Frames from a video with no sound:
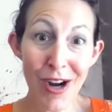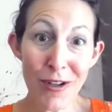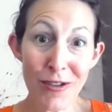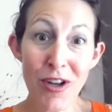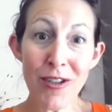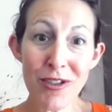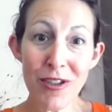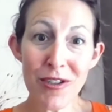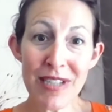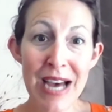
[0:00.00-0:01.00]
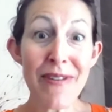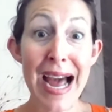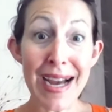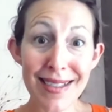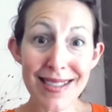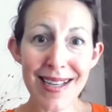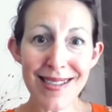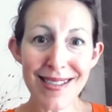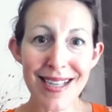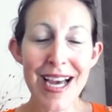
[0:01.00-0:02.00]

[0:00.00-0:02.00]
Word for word: our doctors have access